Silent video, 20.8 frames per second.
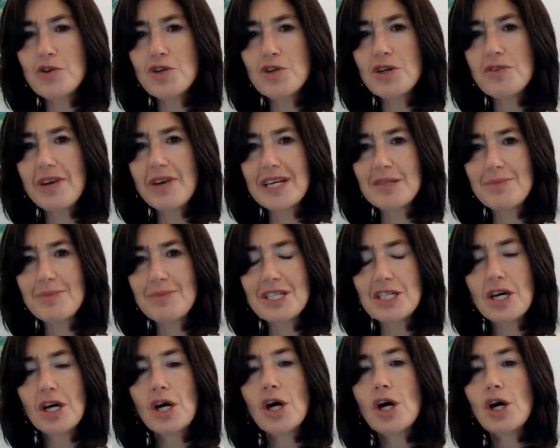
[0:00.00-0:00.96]

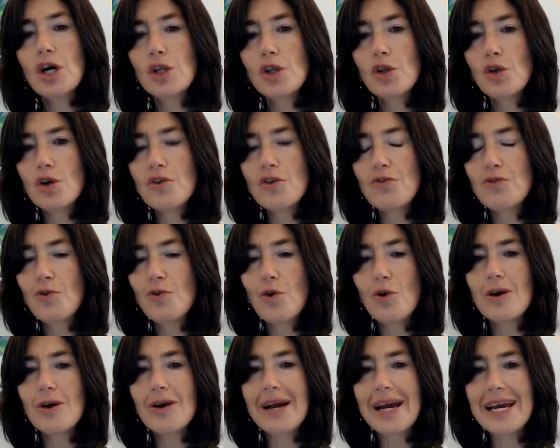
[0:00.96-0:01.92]
investments, look
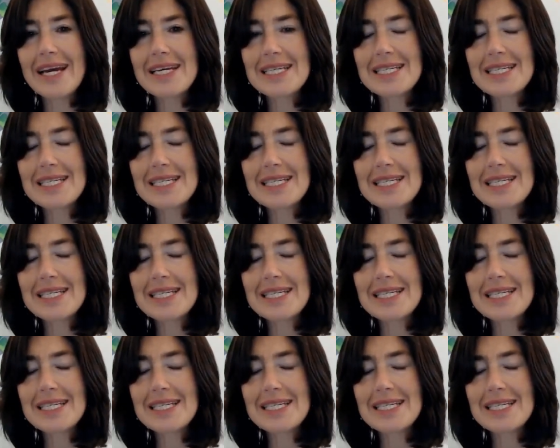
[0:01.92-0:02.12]
for a